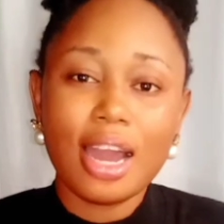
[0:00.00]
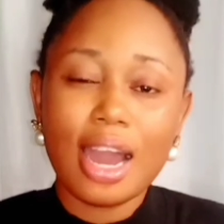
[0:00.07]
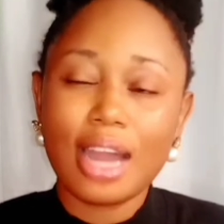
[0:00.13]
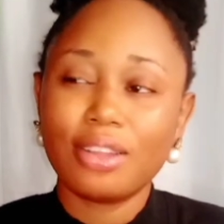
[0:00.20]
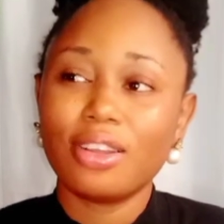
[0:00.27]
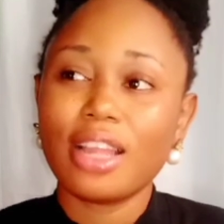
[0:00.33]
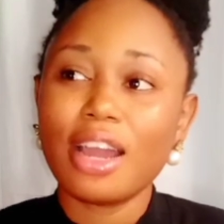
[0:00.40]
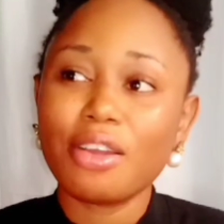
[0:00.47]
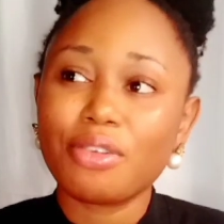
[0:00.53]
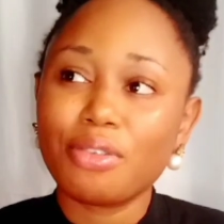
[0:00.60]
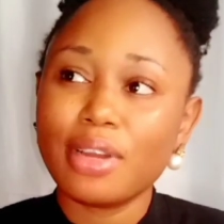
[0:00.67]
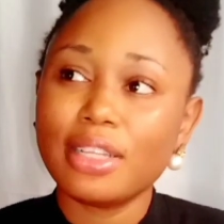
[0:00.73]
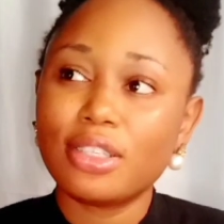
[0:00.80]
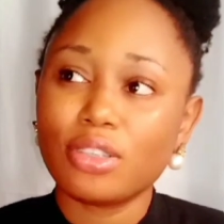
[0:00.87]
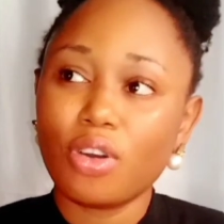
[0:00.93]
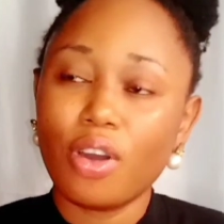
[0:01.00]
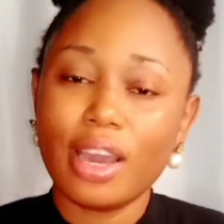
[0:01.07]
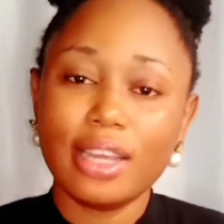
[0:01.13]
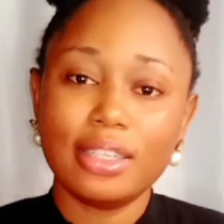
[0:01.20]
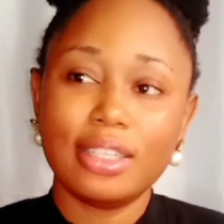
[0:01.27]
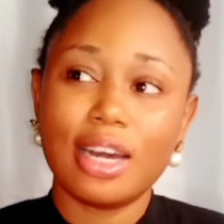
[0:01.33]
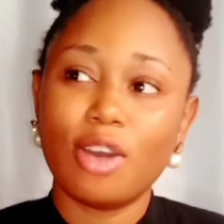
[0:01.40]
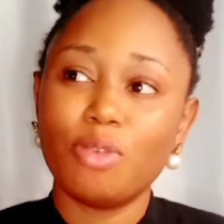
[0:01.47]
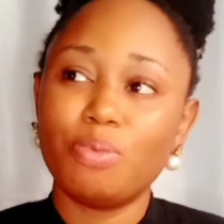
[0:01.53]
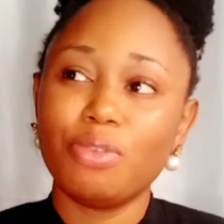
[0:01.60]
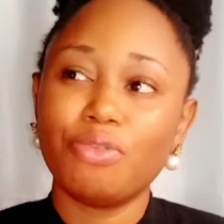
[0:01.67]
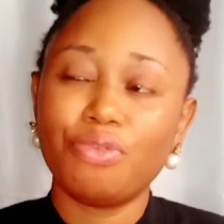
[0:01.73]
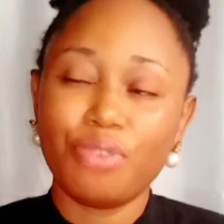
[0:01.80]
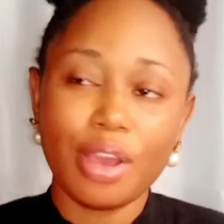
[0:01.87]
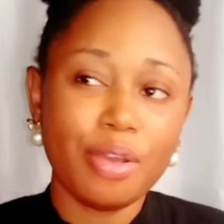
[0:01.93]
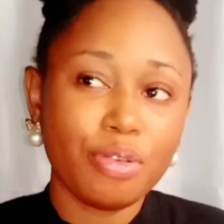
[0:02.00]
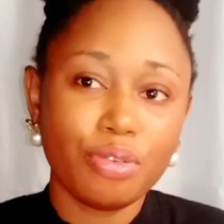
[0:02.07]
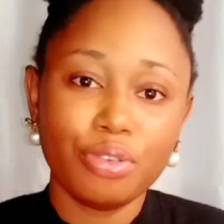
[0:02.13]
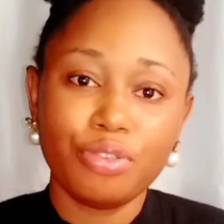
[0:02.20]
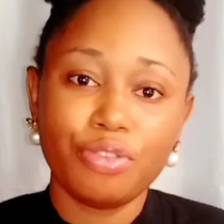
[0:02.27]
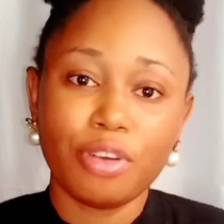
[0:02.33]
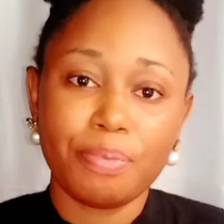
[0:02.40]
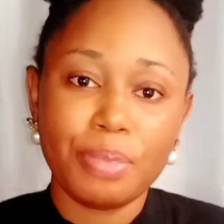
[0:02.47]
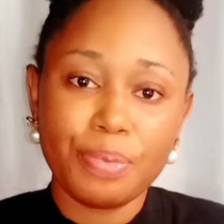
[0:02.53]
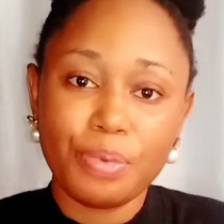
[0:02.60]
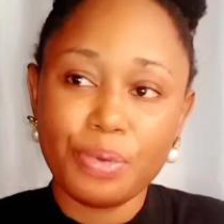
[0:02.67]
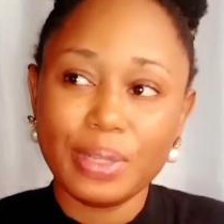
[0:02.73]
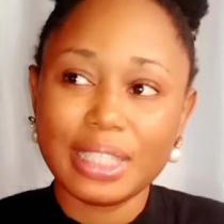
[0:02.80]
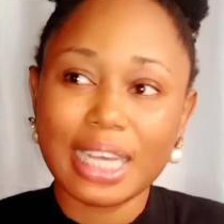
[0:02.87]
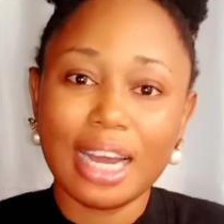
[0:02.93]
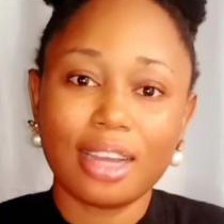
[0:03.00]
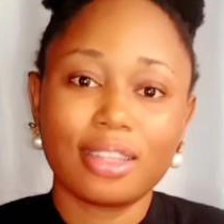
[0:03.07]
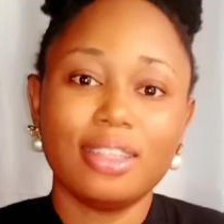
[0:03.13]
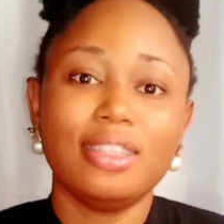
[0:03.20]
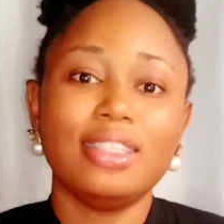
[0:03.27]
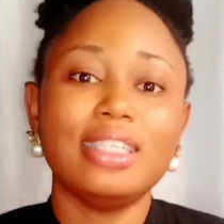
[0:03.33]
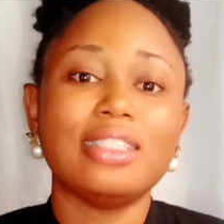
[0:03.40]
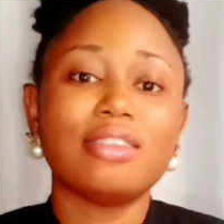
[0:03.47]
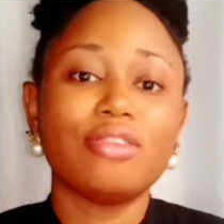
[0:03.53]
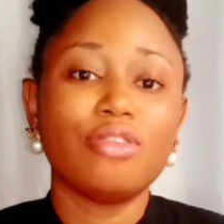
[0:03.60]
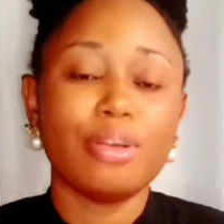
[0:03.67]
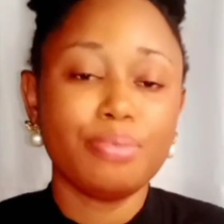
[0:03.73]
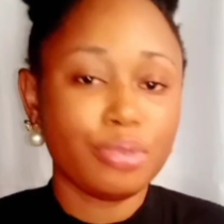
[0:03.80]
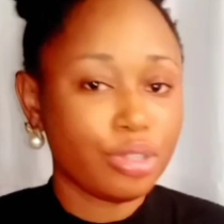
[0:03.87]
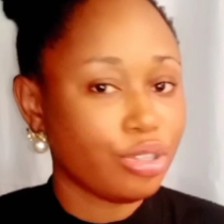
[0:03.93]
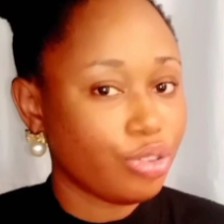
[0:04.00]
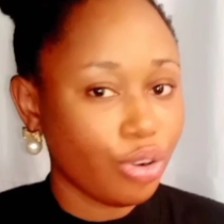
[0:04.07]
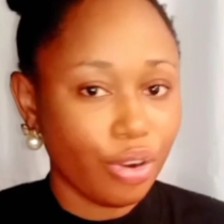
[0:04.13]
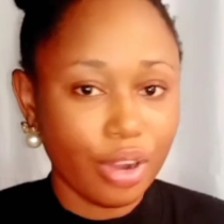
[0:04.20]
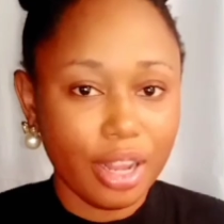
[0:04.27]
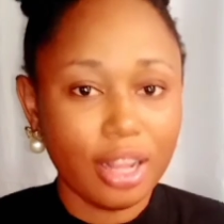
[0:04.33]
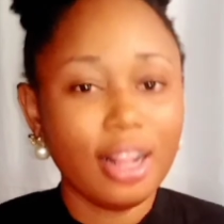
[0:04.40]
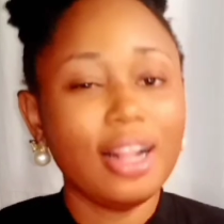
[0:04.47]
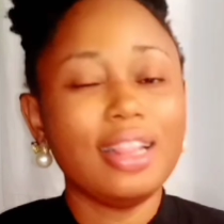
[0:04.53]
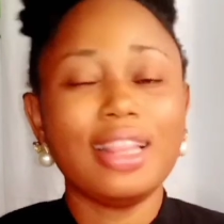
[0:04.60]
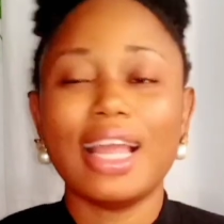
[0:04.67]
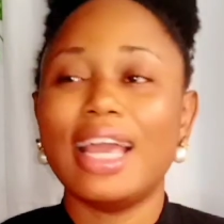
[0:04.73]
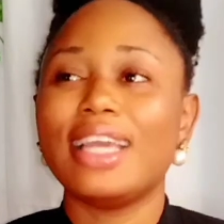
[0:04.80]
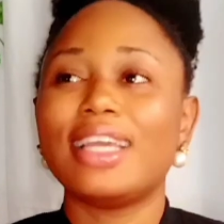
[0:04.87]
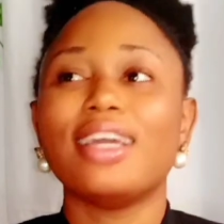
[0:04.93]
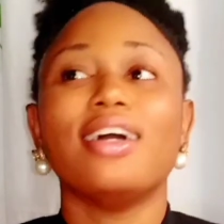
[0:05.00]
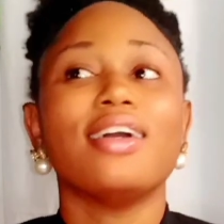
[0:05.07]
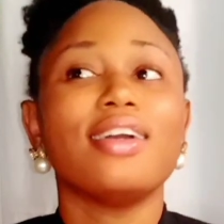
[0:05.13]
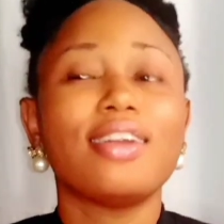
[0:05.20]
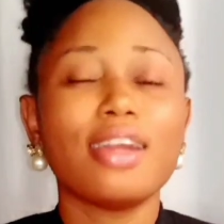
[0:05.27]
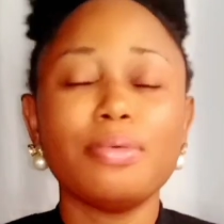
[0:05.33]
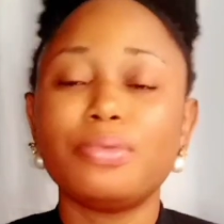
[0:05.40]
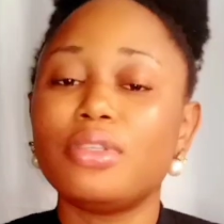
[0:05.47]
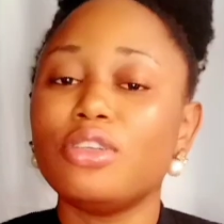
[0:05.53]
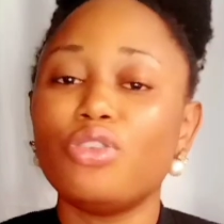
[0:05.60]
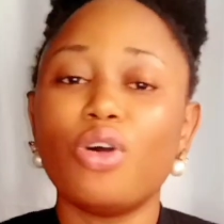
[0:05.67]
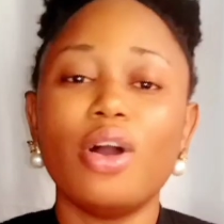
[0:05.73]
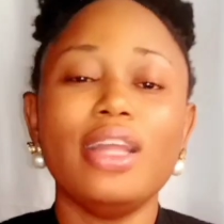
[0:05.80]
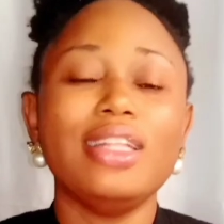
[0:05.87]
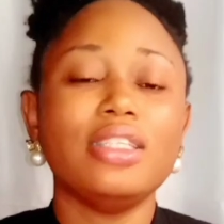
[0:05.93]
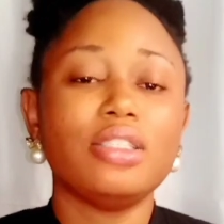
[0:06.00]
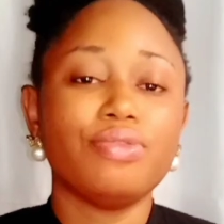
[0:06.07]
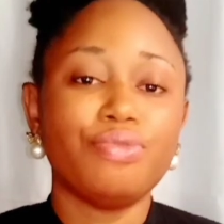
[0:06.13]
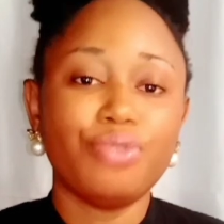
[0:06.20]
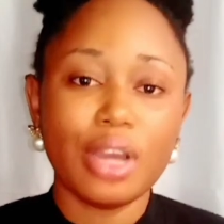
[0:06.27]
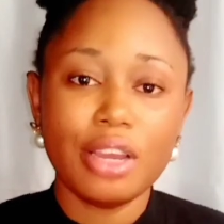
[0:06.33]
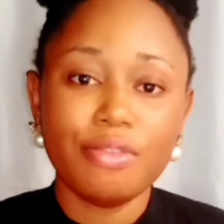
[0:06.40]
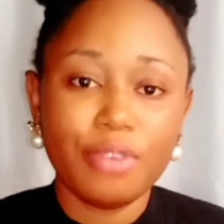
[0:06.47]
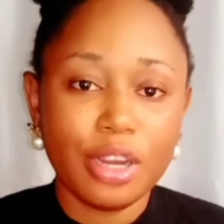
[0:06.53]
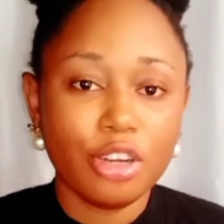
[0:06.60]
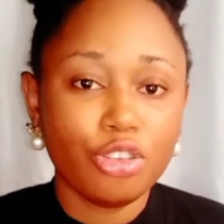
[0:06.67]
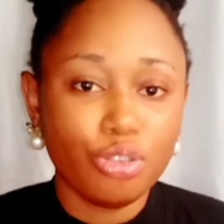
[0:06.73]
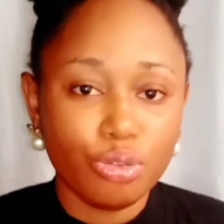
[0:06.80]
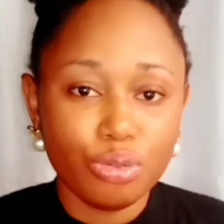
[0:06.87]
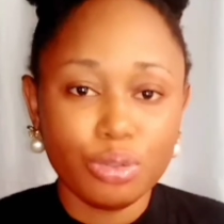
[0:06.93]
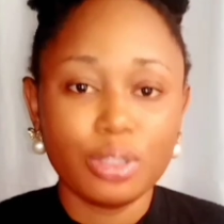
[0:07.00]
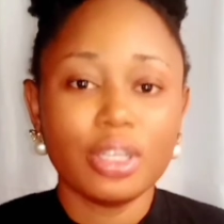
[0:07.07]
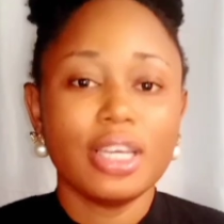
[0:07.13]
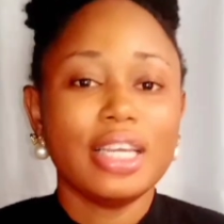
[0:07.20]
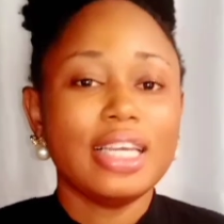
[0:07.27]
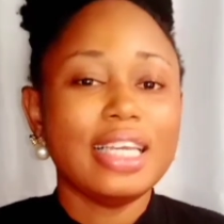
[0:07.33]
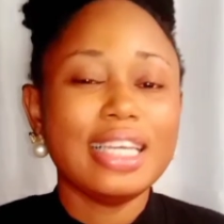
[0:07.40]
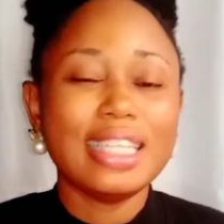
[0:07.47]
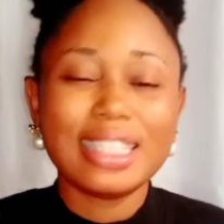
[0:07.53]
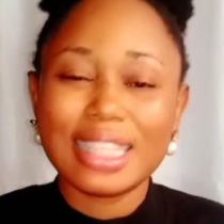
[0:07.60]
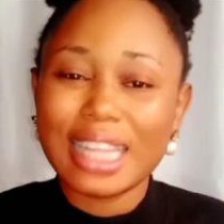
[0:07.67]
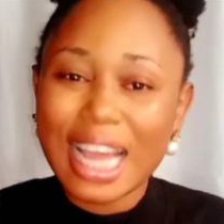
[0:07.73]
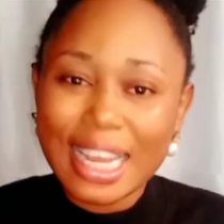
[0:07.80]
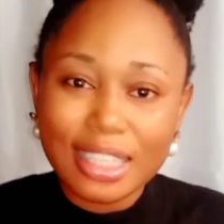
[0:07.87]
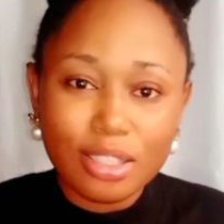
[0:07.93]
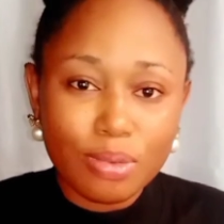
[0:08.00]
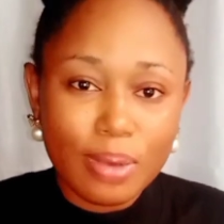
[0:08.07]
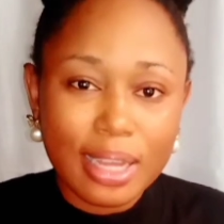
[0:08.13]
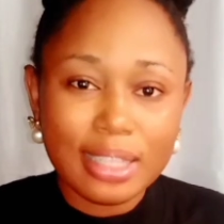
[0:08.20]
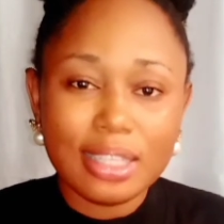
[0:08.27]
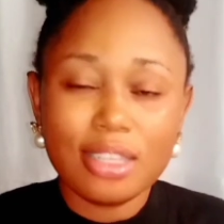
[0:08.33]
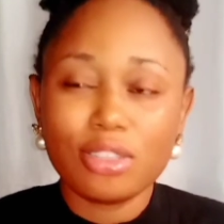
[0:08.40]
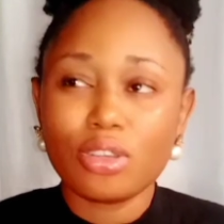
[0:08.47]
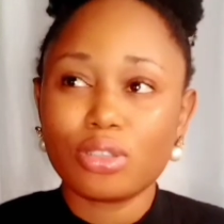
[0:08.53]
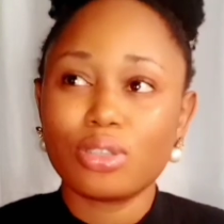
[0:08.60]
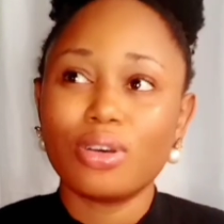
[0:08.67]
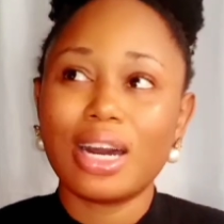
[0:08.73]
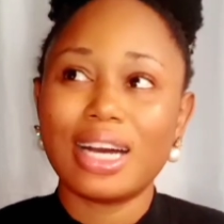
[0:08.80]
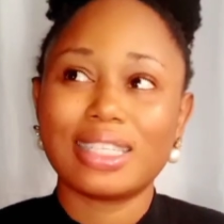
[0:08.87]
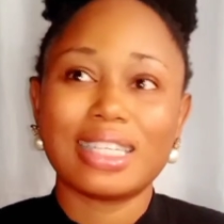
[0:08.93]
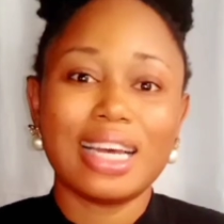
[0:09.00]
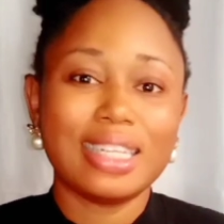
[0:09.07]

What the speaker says: Another great oil that will be very good for people with acne is grapeseed oil. Like, grapeseed oil is very good. It's lightweight. It also has